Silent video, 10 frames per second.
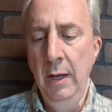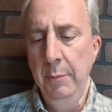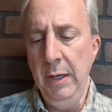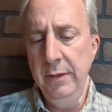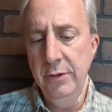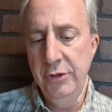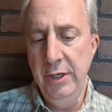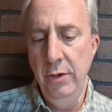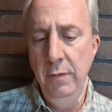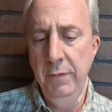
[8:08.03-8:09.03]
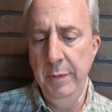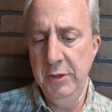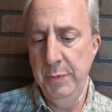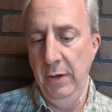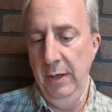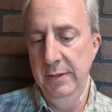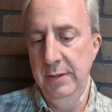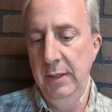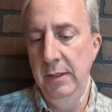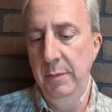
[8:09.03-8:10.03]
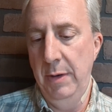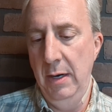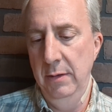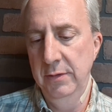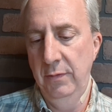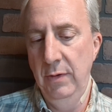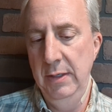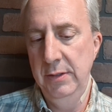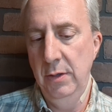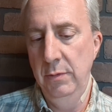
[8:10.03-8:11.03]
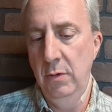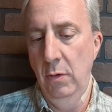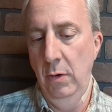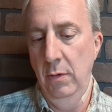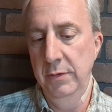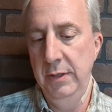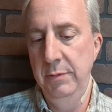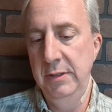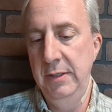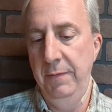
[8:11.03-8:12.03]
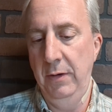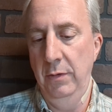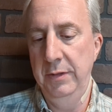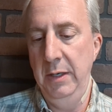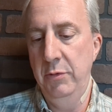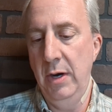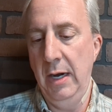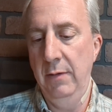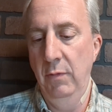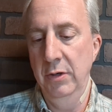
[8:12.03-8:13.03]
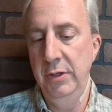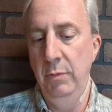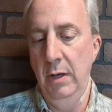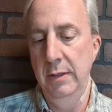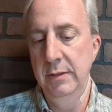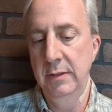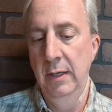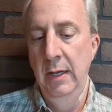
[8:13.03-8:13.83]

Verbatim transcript: but she knew from experience that in the miles of gray stone corridors it was difficult to keep track of where she was